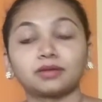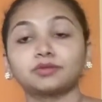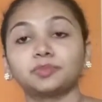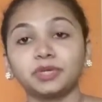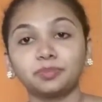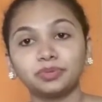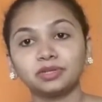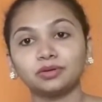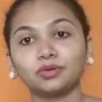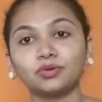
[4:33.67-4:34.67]
Now the
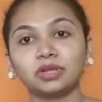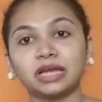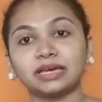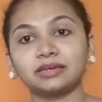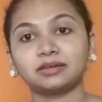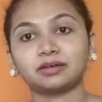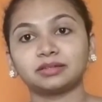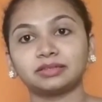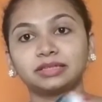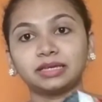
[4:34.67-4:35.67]
people who like
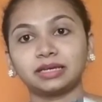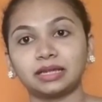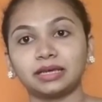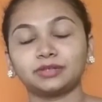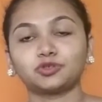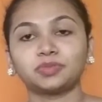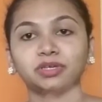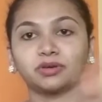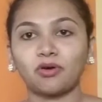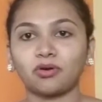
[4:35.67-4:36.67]
the clay to
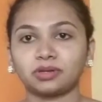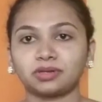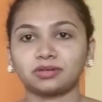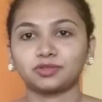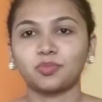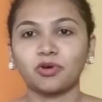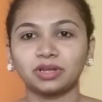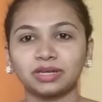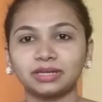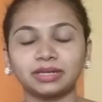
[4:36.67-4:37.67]
be on a
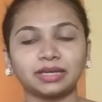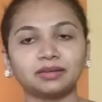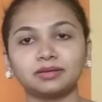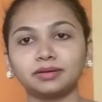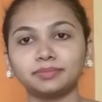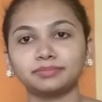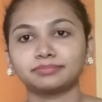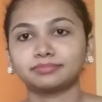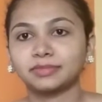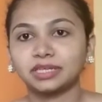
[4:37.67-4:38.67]
small container,
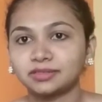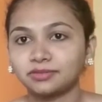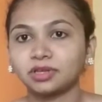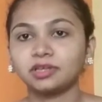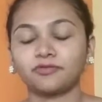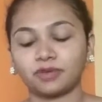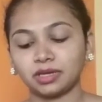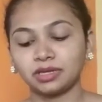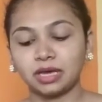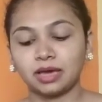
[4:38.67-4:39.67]
that's really
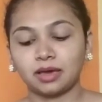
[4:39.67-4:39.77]
fine,